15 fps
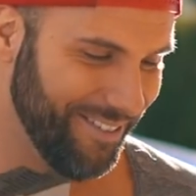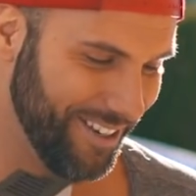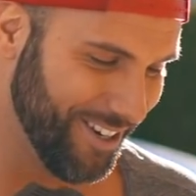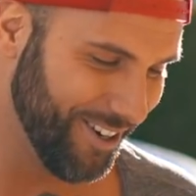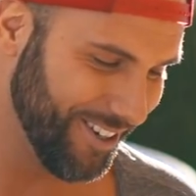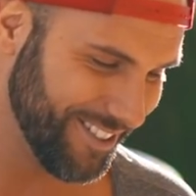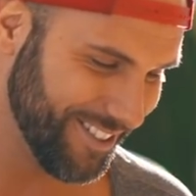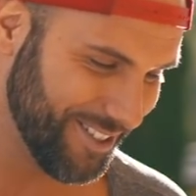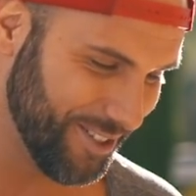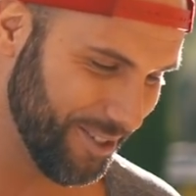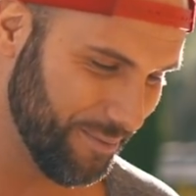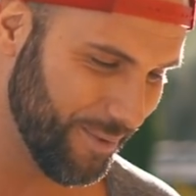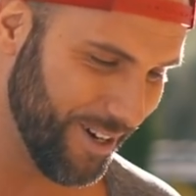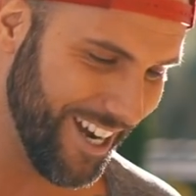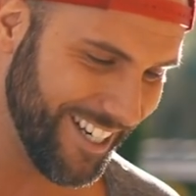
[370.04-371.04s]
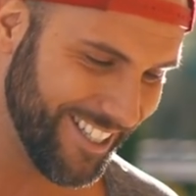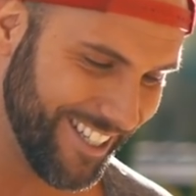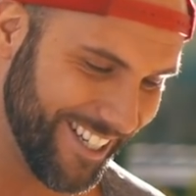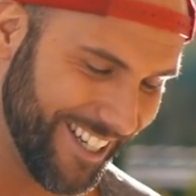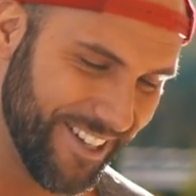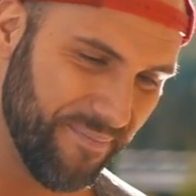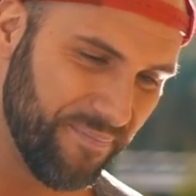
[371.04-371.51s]
because it's so bright
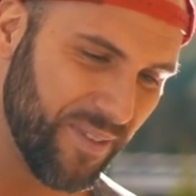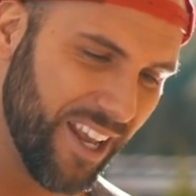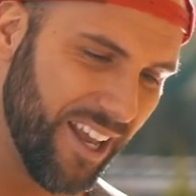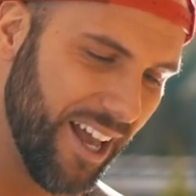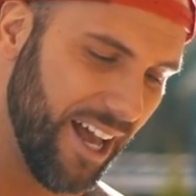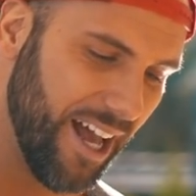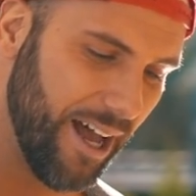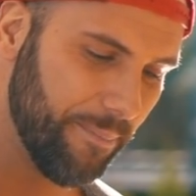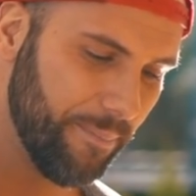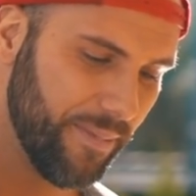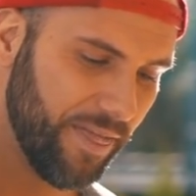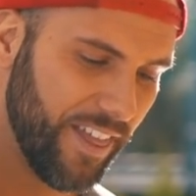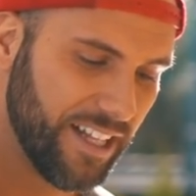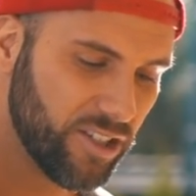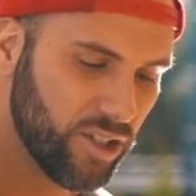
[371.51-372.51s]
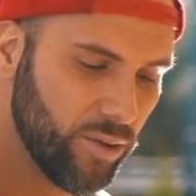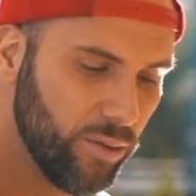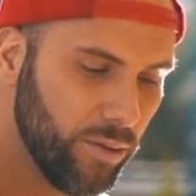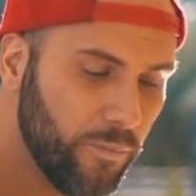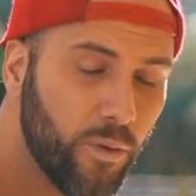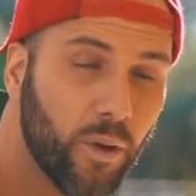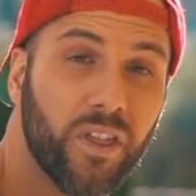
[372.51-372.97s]
here. That's
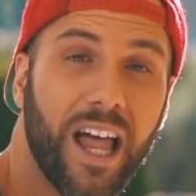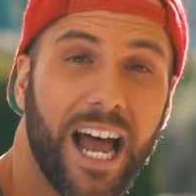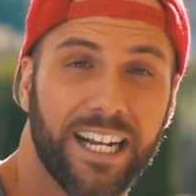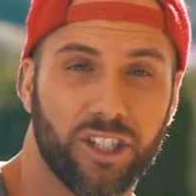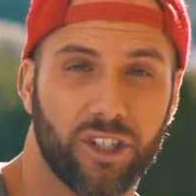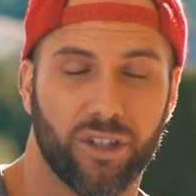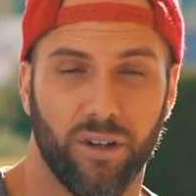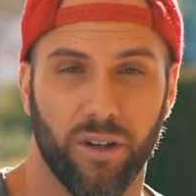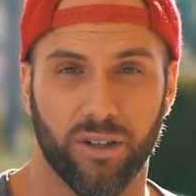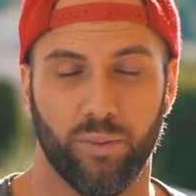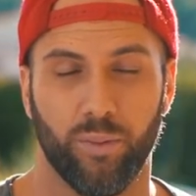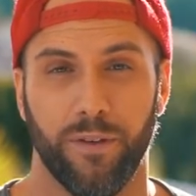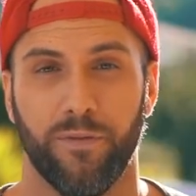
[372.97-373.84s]
cool for night shots.